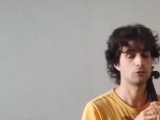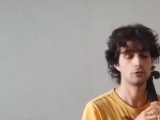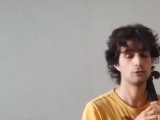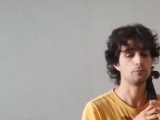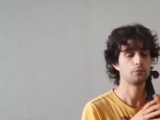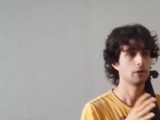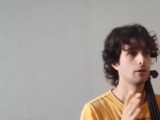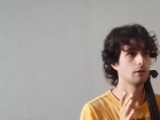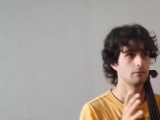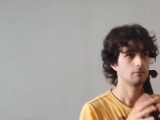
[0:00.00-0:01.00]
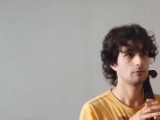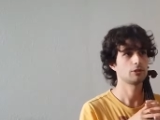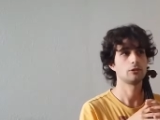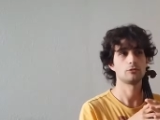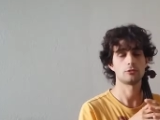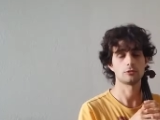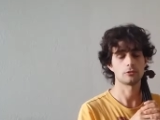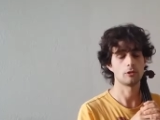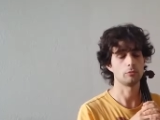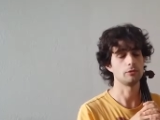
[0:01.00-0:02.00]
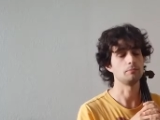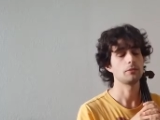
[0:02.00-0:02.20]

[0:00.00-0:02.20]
So cello is just a hobby